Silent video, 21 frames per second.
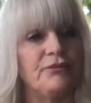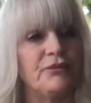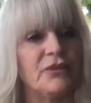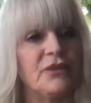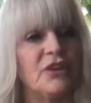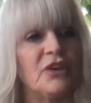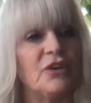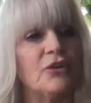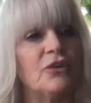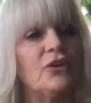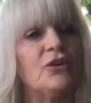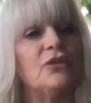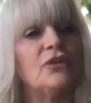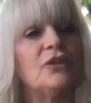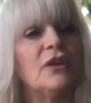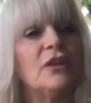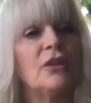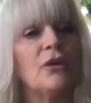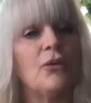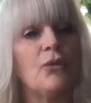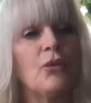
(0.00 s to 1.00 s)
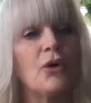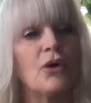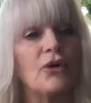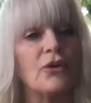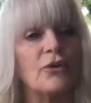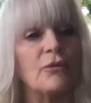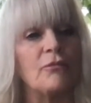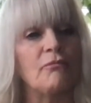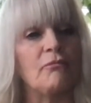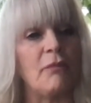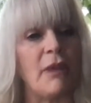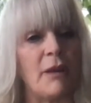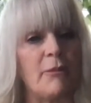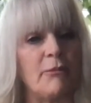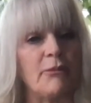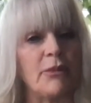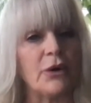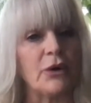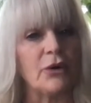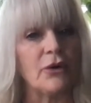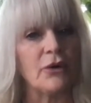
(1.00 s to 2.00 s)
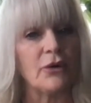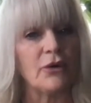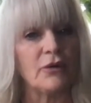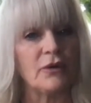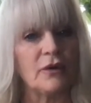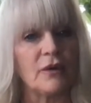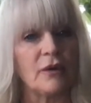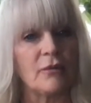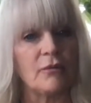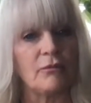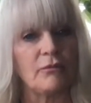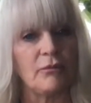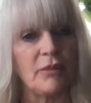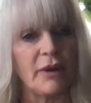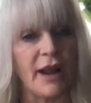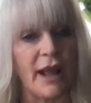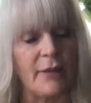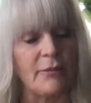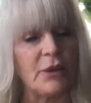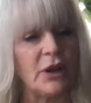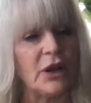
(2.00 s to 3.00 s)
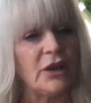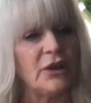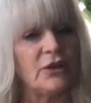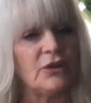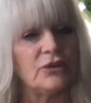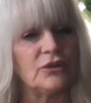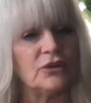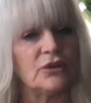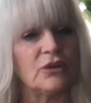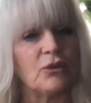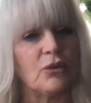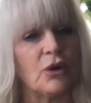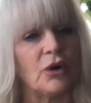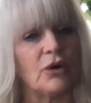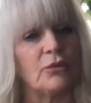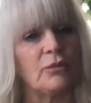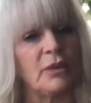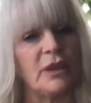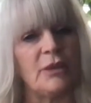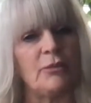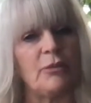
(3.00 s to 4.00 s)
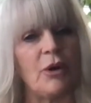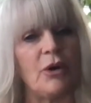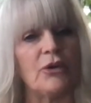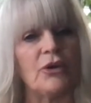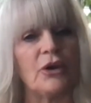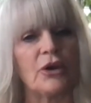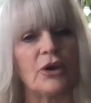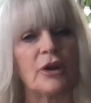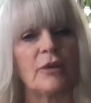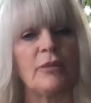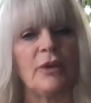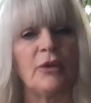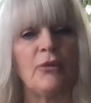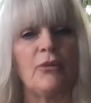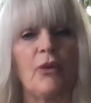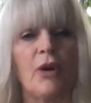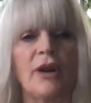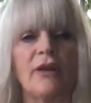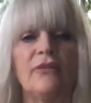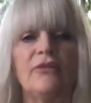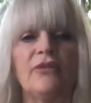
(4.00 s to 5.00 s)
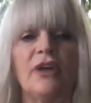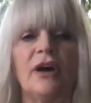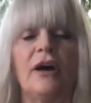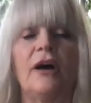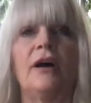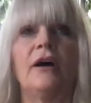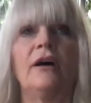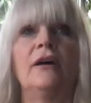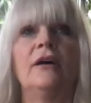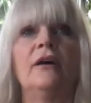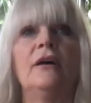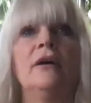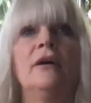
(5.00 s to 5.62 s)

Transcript: They're using the word members, but I'm going to use the word people. You're going to be one of the